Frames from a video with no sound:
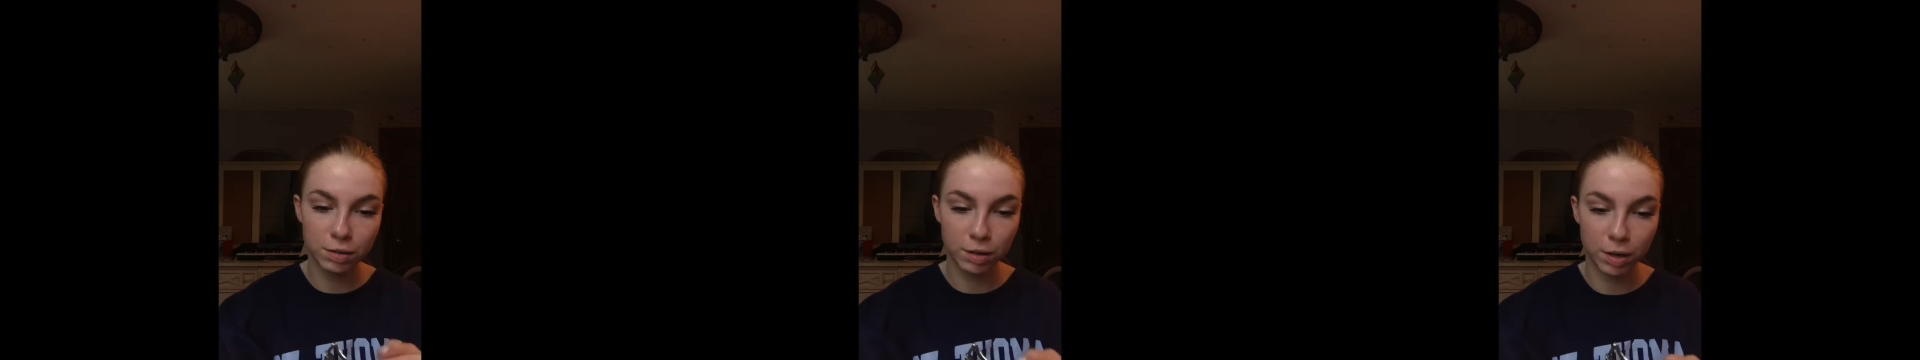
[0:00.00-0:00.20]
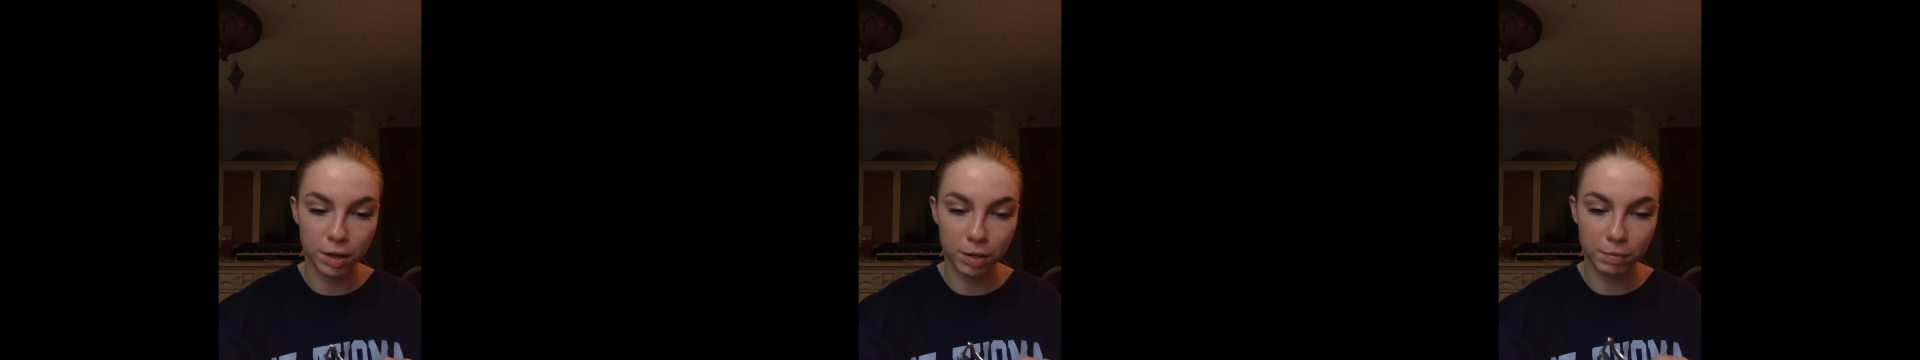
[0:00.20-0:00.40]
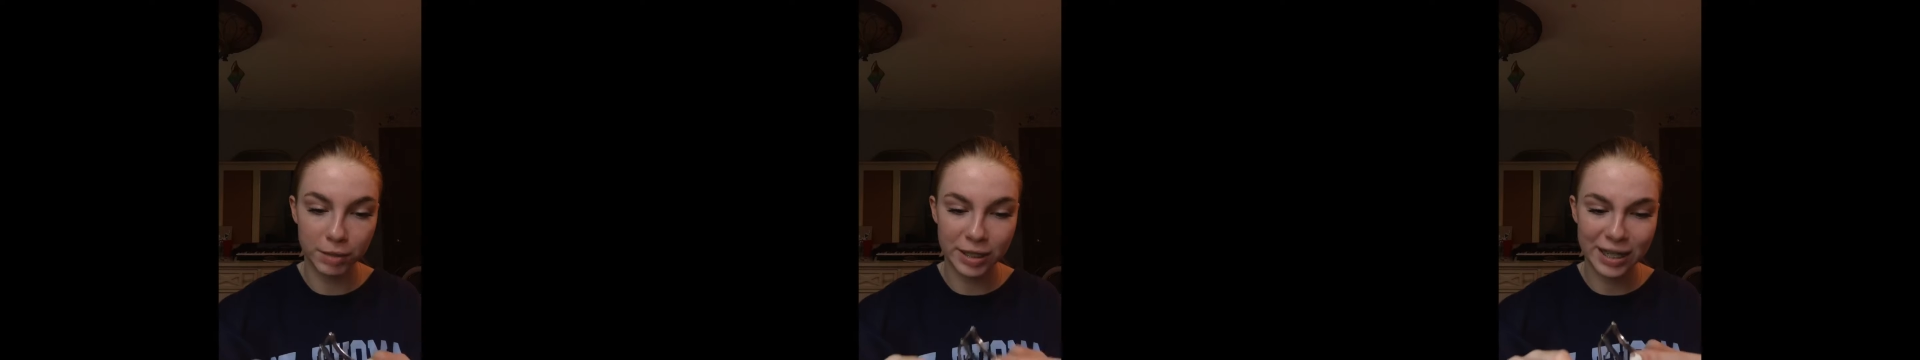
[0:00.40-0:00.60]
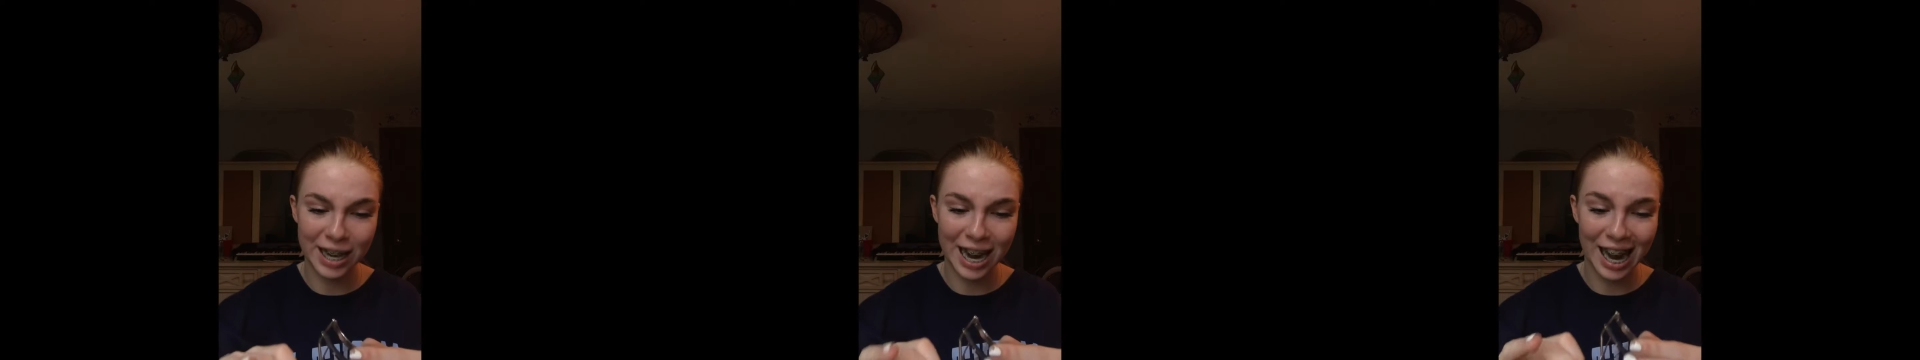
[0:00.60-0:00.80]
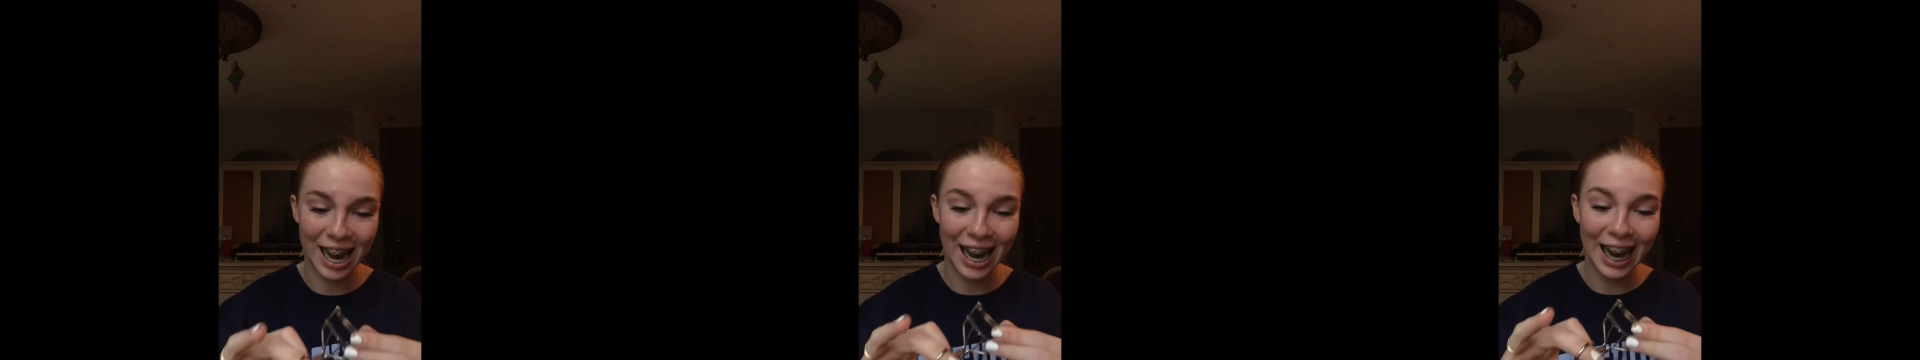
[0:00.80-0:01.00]
It's
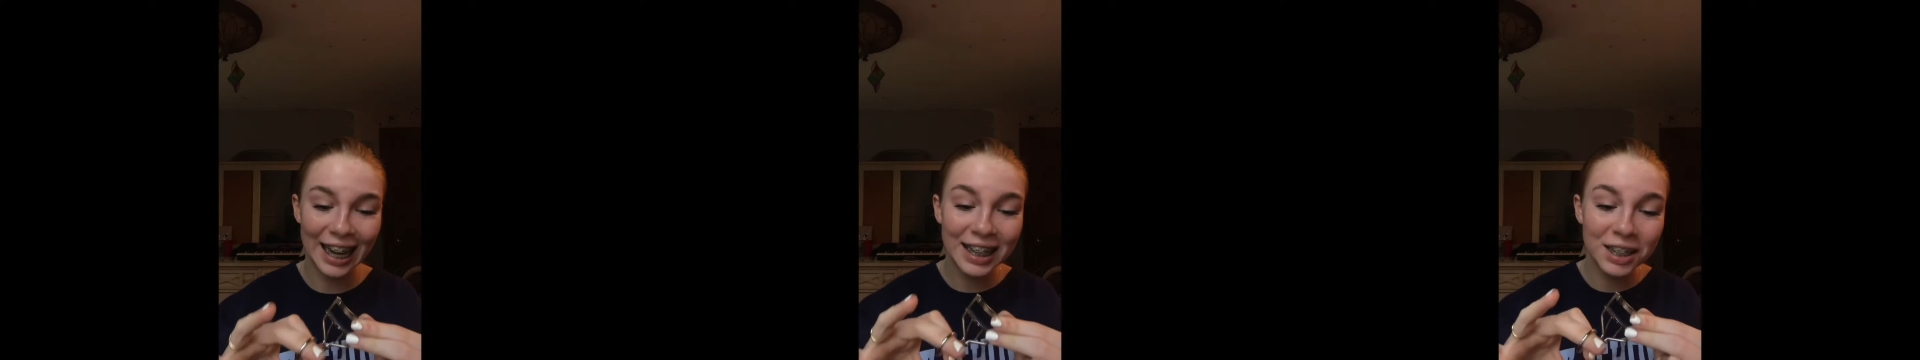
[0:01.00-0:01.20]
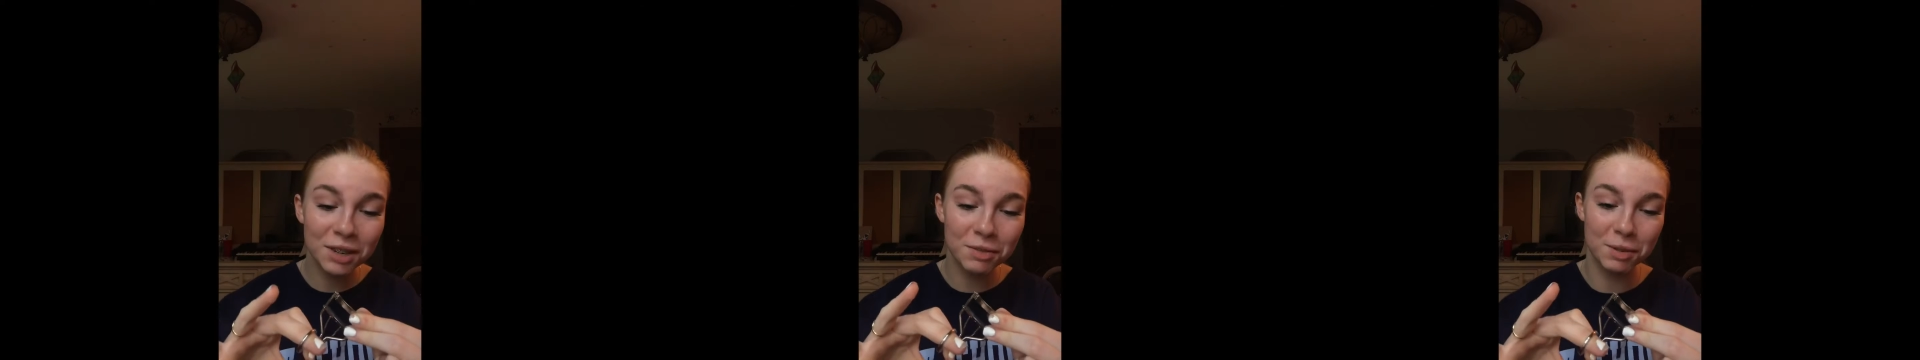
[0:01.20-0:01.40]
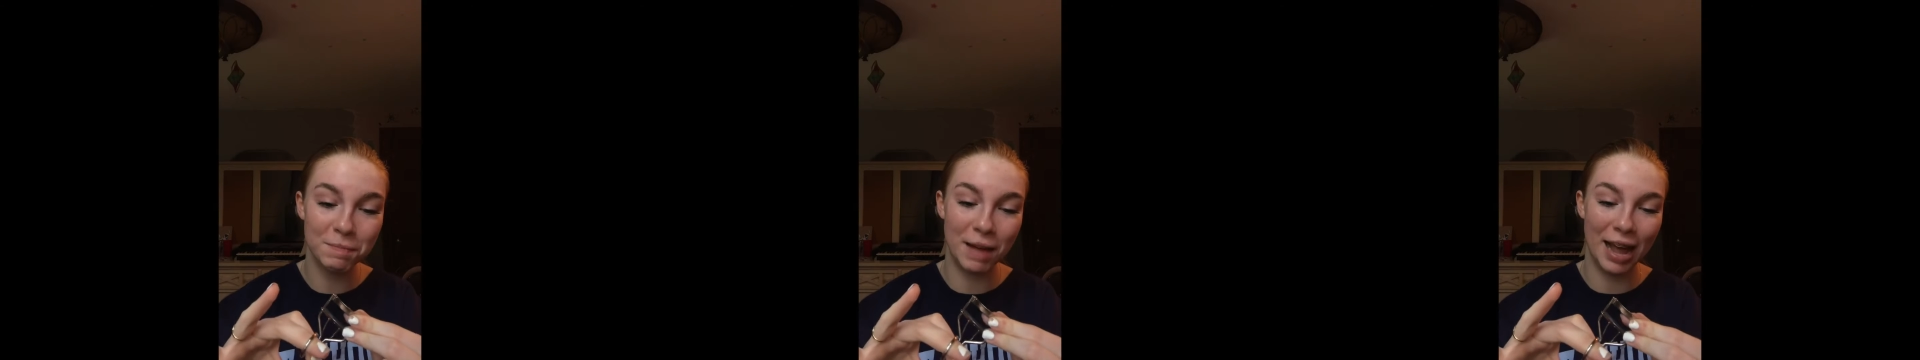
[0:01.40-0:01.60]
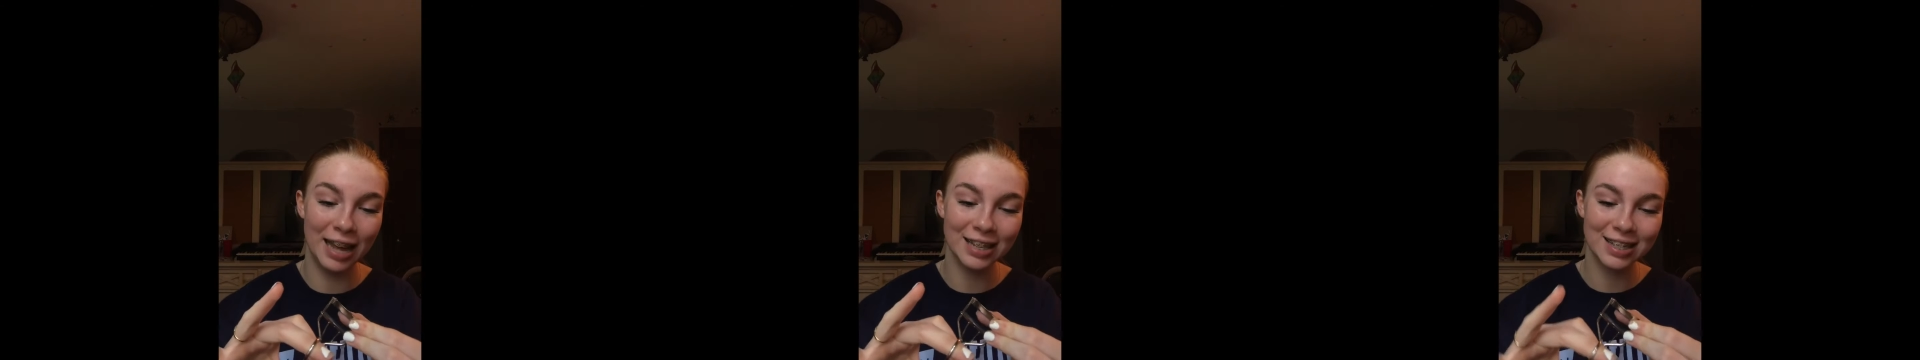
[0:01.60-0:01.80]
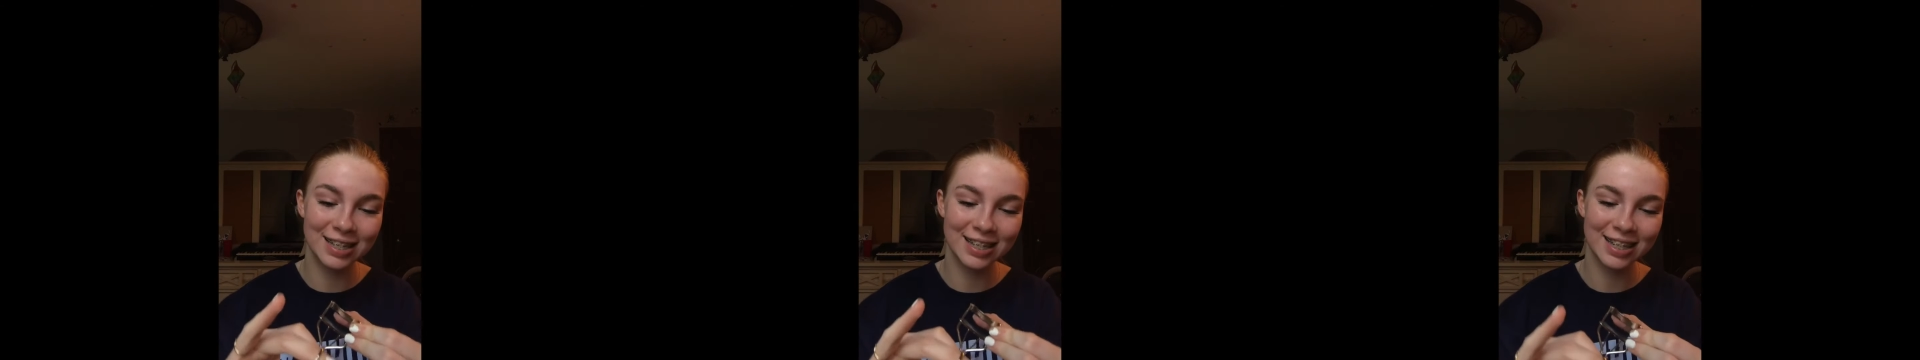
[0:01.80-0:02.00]
kind of a
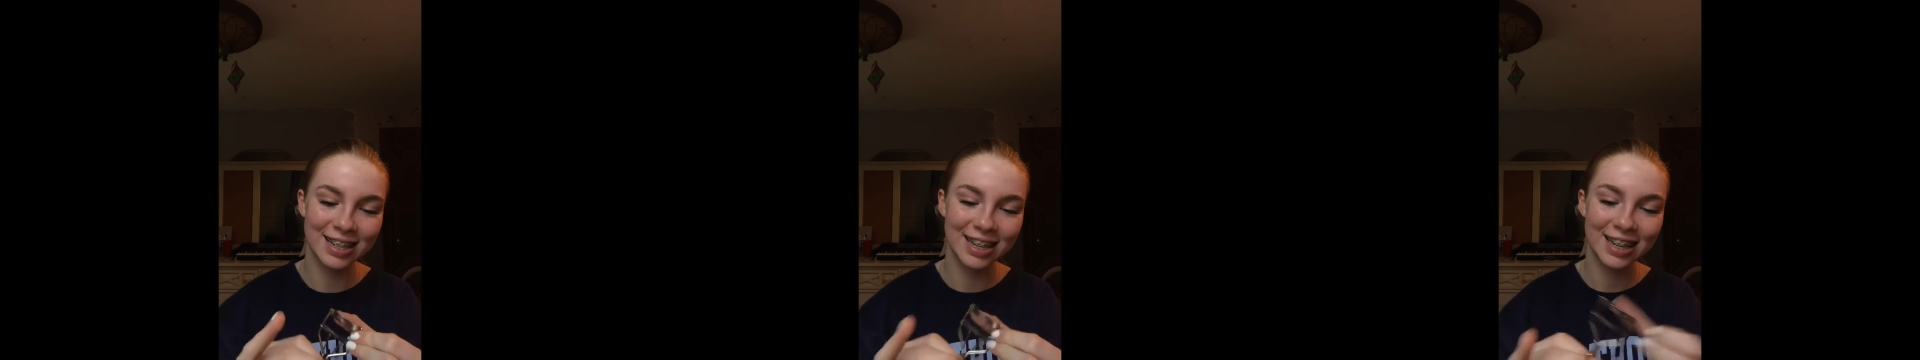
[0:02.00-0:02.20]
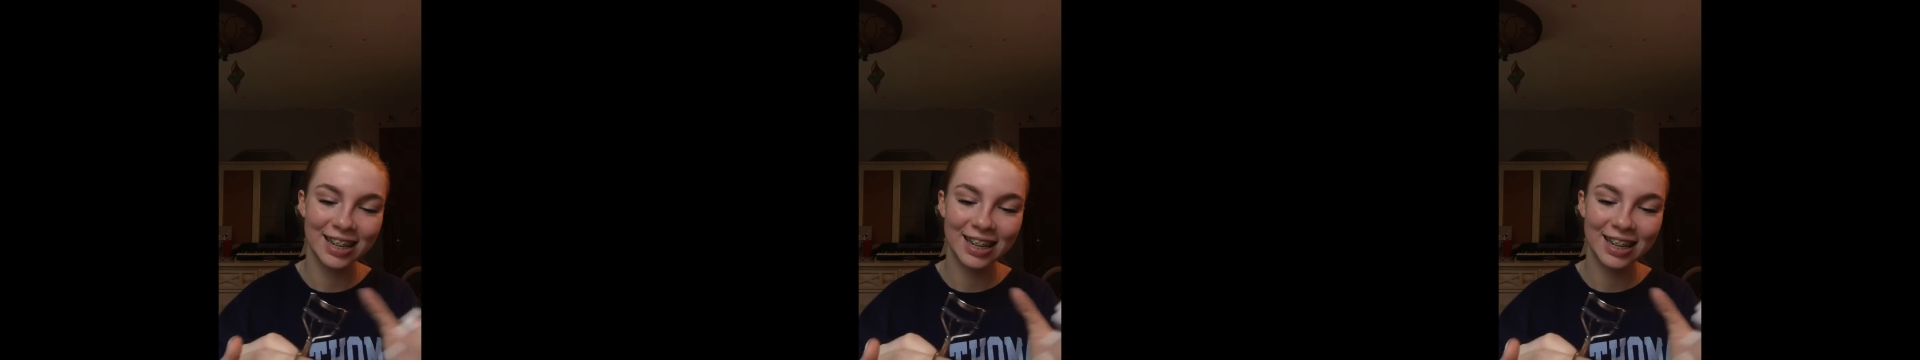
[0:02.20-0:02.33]
mess,